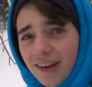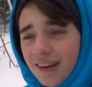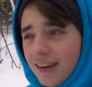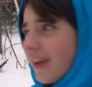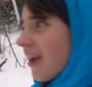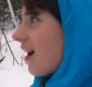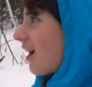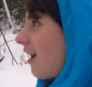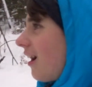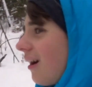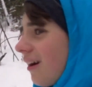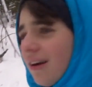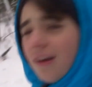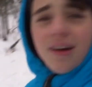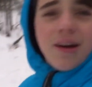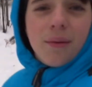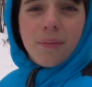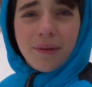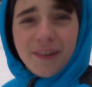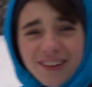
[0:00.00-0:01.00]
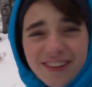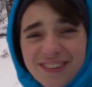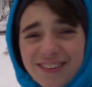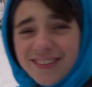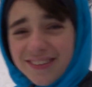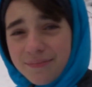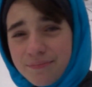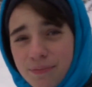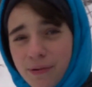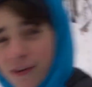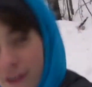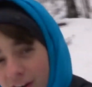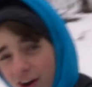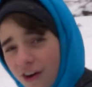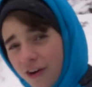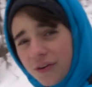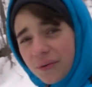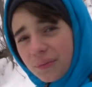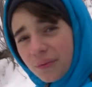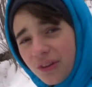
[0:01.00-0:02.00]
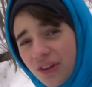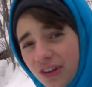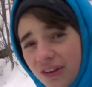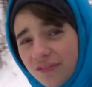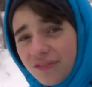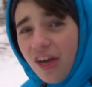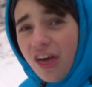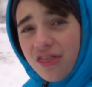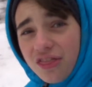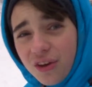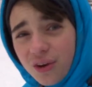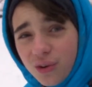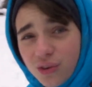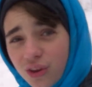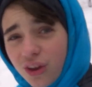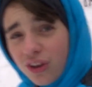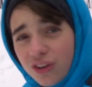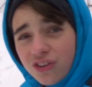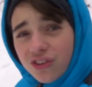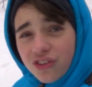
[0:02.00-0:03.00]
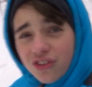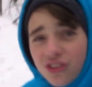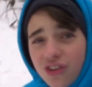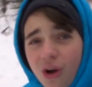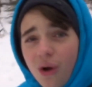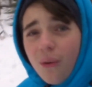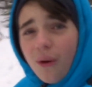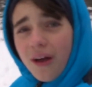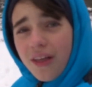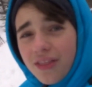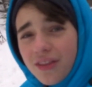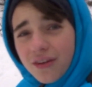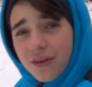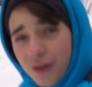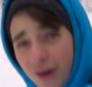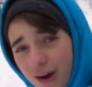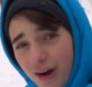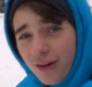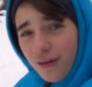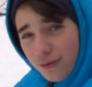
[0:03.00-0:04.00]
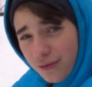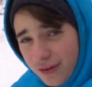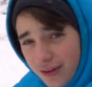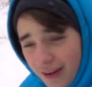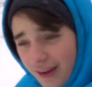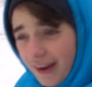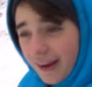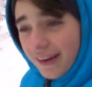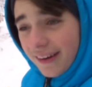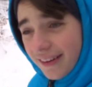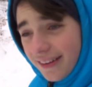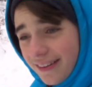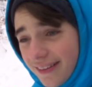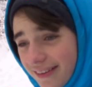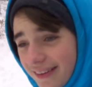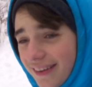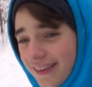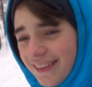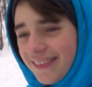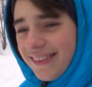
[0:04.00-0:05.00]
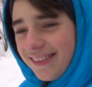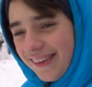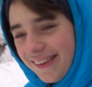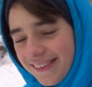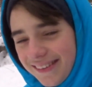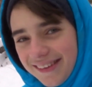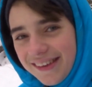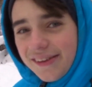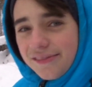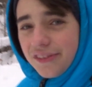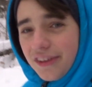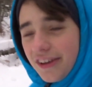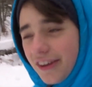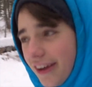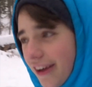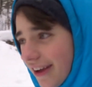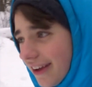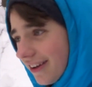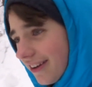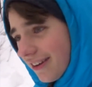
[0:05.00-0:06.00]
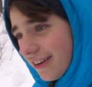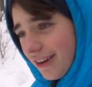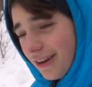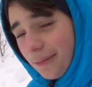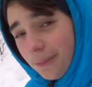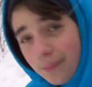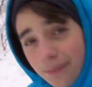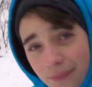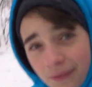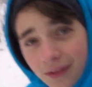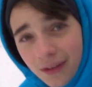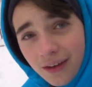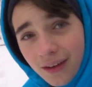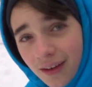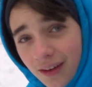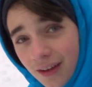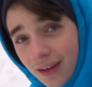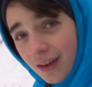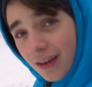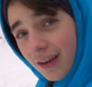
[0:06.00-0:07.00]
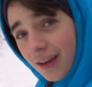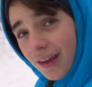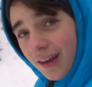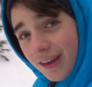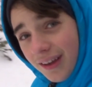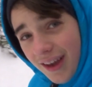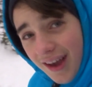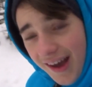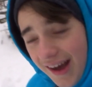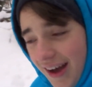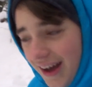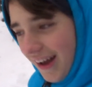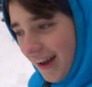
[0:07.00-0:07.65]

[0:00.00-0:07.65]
yeah, but it's pretty hard to believe that there's like snow on the ground, and it's, it's Thanksgiving, and um, yeah.